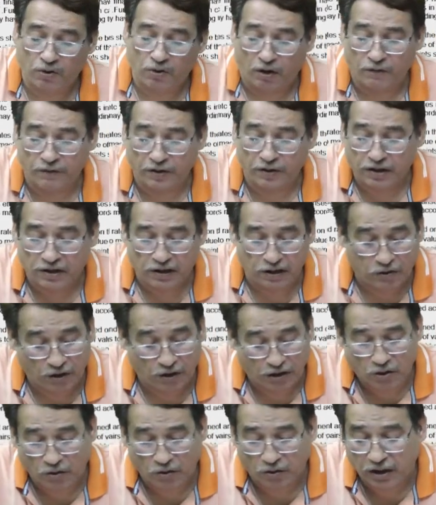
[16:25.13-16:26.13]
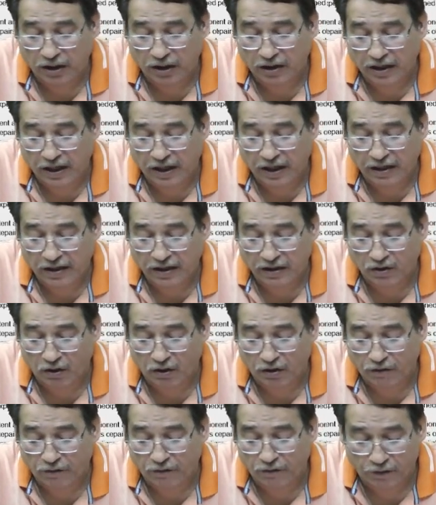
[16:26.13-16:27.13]
obviously going to get any sort
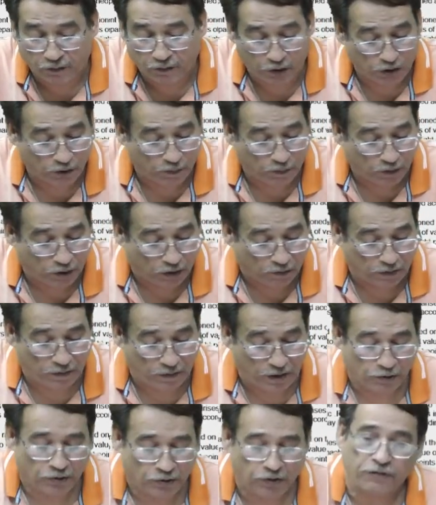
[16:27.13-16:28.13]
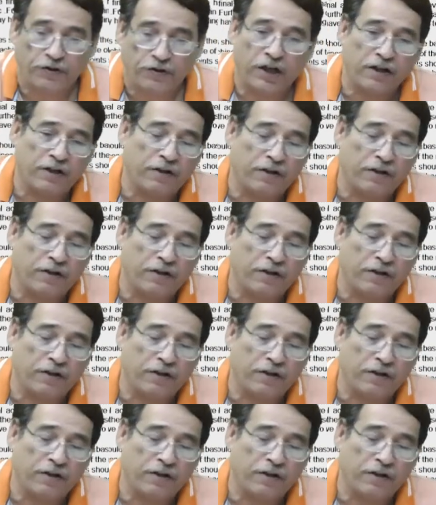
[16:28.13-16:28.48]
of what we call problem out of that.